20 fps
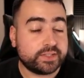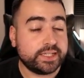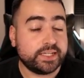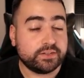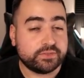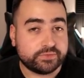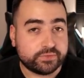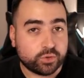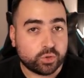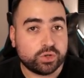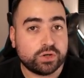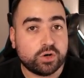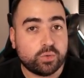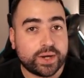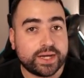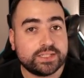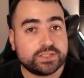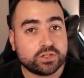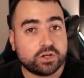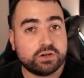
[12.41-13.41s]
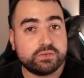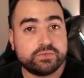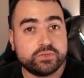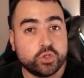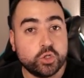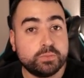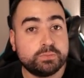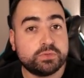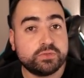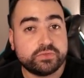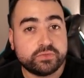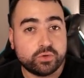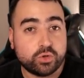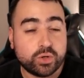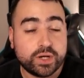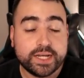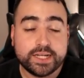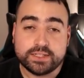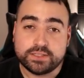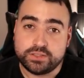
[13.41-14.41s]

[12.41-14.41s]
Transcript: the for await of loop before,